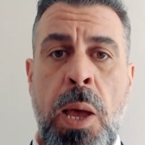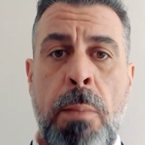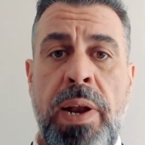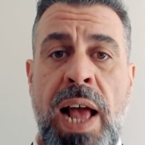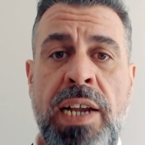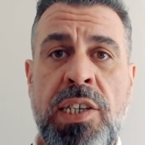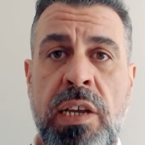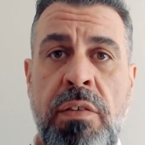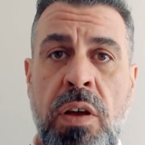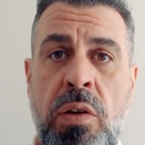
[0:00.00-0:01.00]
but
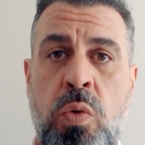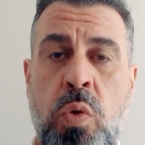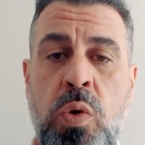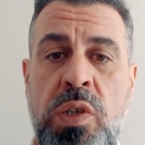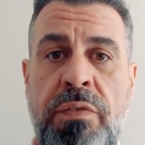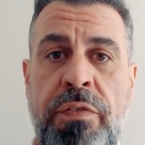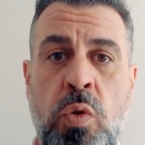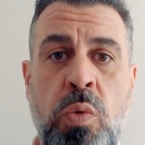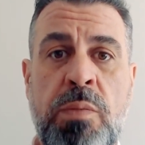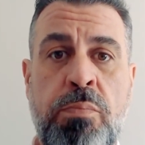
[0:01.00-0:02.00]
actually quarter
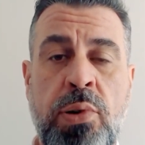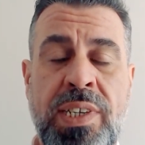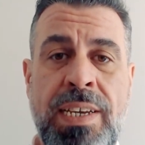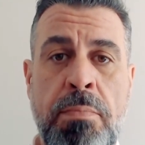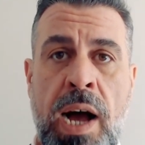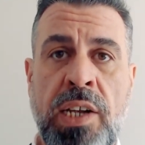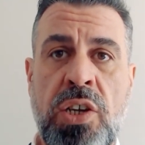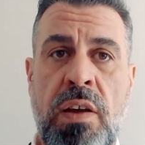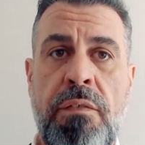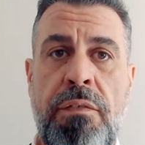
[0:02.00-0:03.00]
4 was pretty much
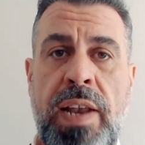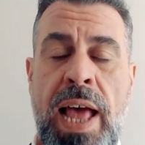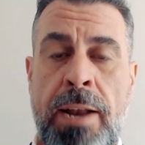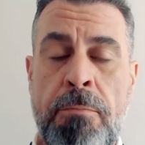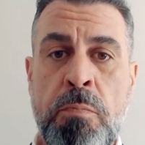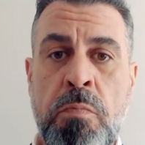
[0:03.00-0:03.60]
flat.